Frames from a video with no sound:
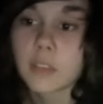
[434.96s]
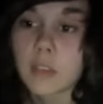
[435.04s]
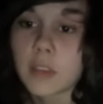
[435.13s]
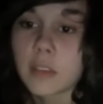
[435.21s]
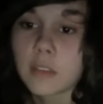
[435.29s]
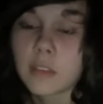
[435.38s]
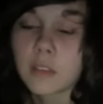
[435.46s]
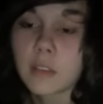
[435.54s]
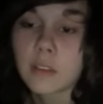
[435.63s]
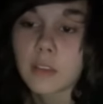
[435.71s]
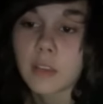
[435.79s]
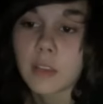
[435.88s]
and
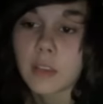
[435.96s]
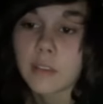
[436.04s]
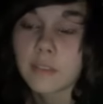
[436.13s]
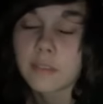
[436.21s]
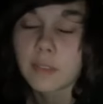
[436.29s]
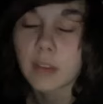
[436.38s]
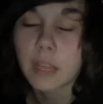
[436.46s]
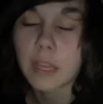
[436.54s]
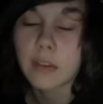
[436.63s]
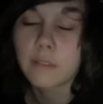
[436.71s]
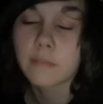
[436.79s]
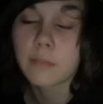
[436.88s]
then I
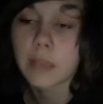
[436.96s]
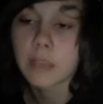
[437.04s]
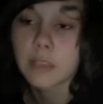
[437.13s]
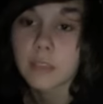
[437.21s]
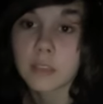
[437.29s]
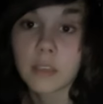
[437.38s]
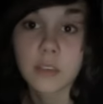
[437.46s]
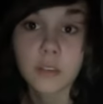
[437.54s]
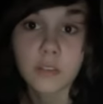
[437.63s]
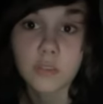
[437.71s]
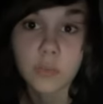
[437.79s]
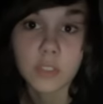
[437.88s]
have my Nintendo
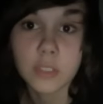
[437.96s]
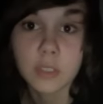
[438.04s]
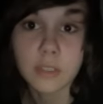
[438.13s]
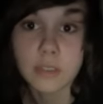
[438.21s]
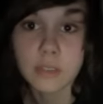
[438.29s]
Switch to the